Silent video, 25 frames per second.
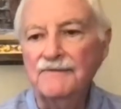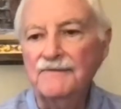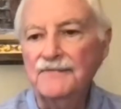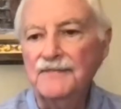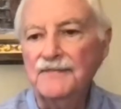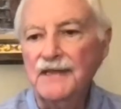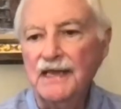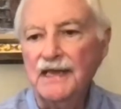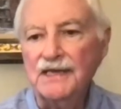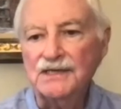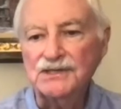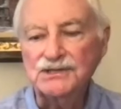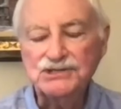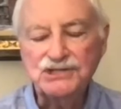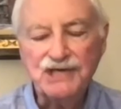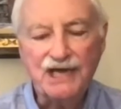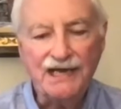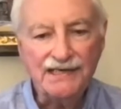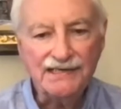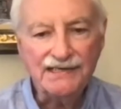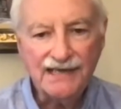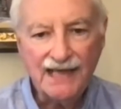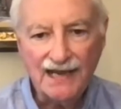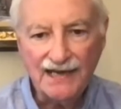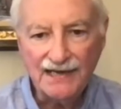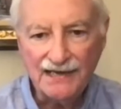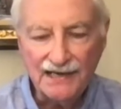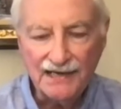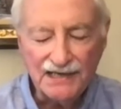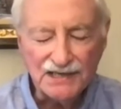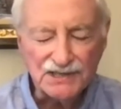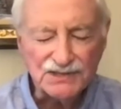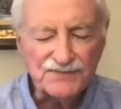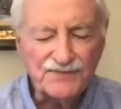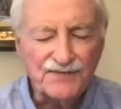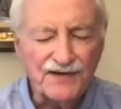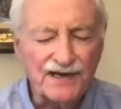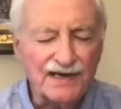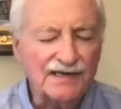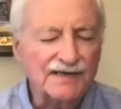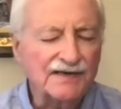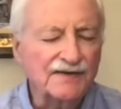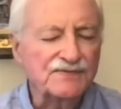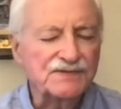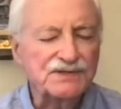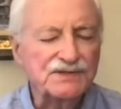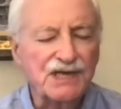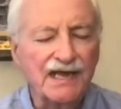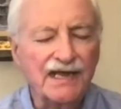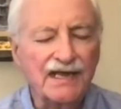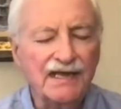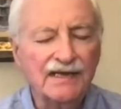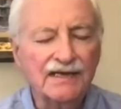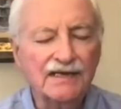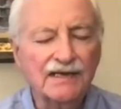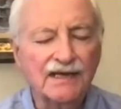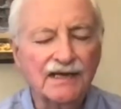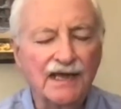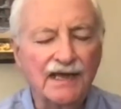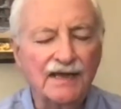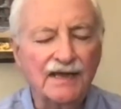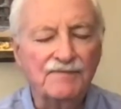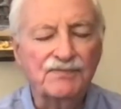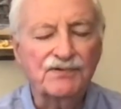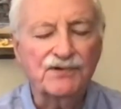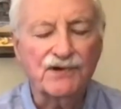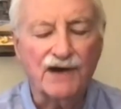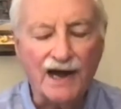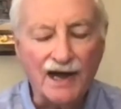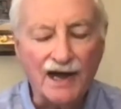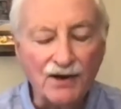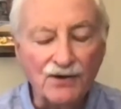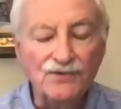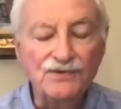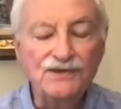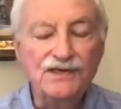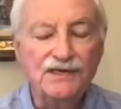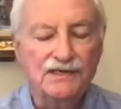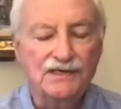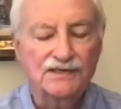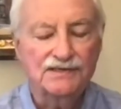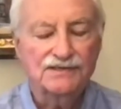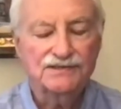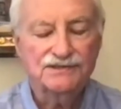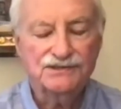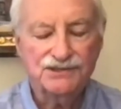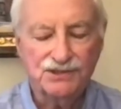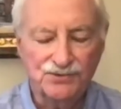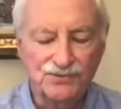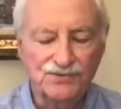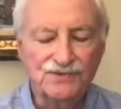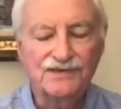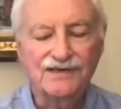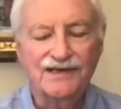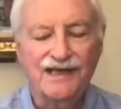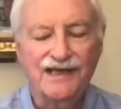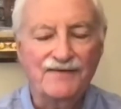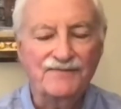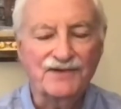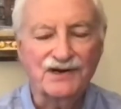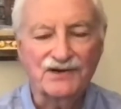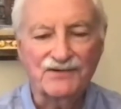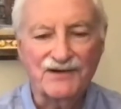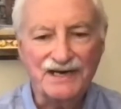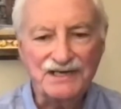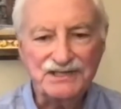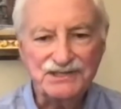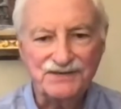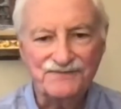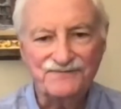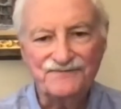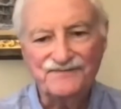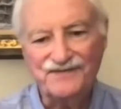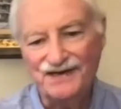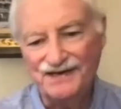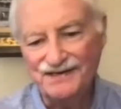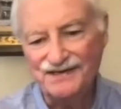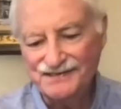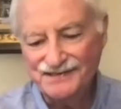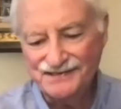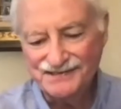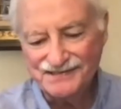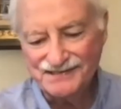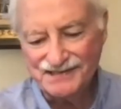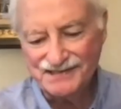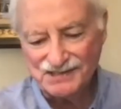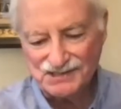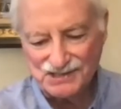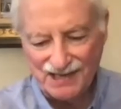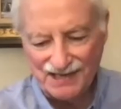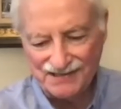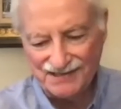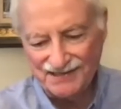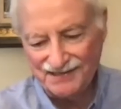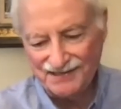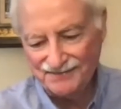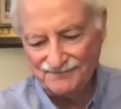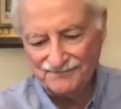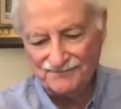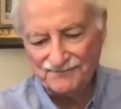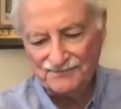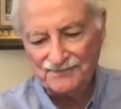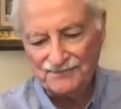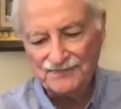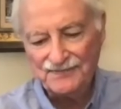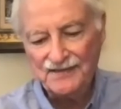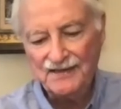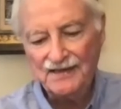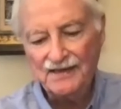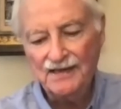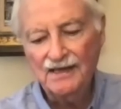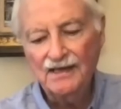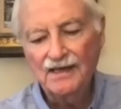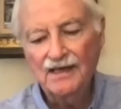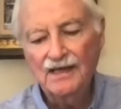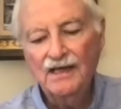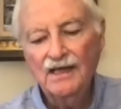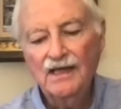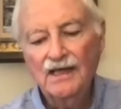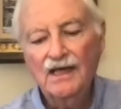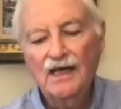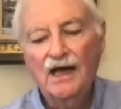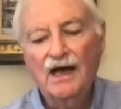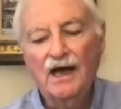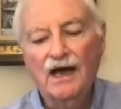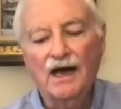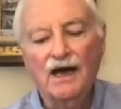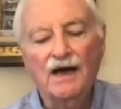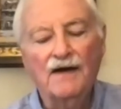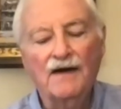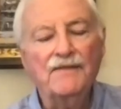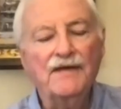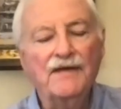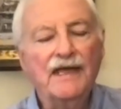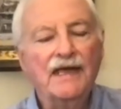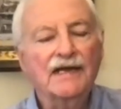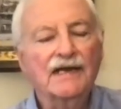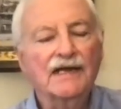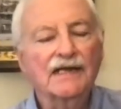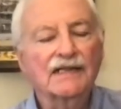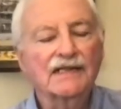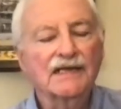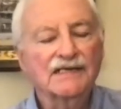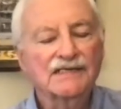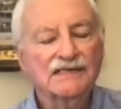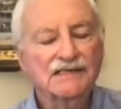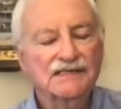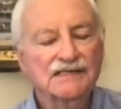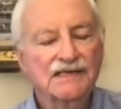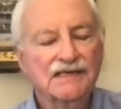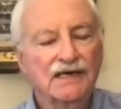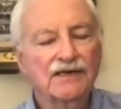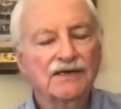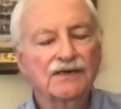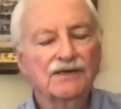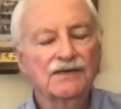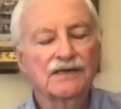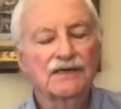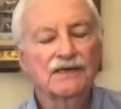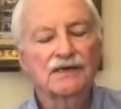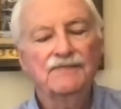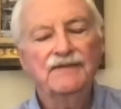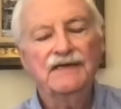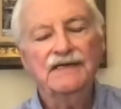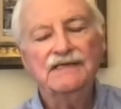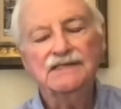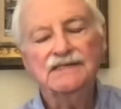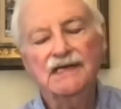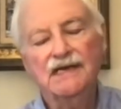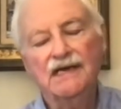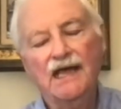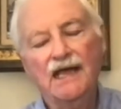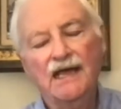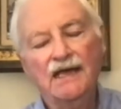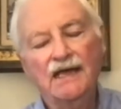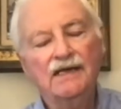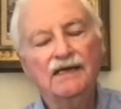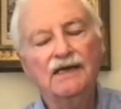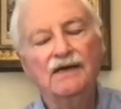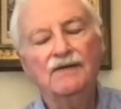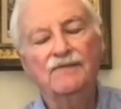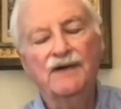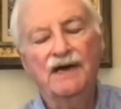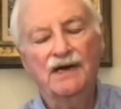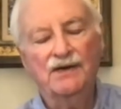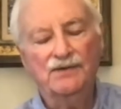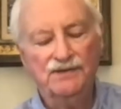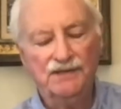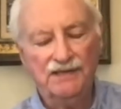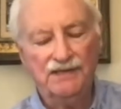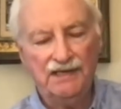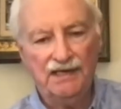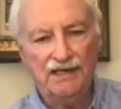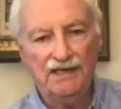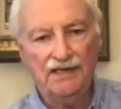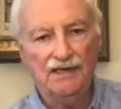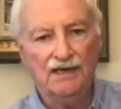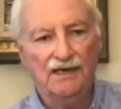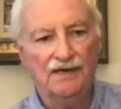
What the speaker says: as Jane Kennedy is fond of saying, a proud Tuke Emigration Fund descendant. And I'd like to tell you a little bit today about the